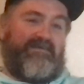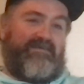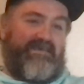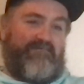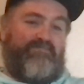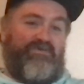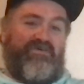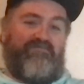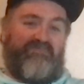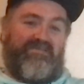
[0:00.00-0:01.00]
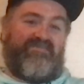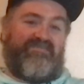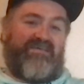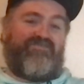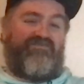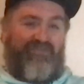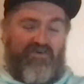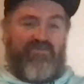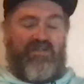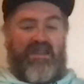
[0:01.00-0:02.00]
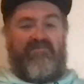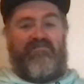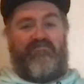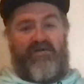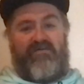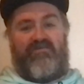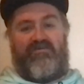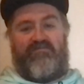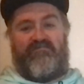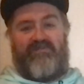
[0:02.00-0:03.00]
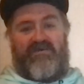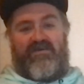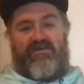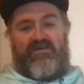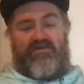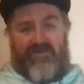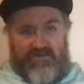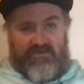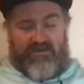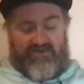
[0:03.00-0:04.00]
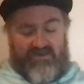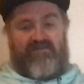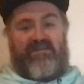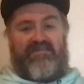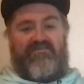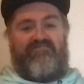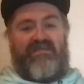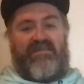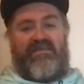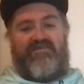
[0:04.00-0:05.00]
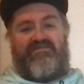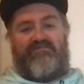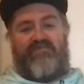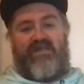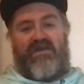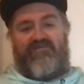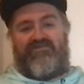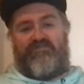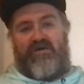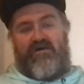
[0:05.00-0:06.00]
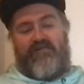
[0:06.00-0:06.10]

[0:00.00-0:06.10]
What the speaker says: important because that's 4 clear of Bochum, who are currently in the relegation playoff spot.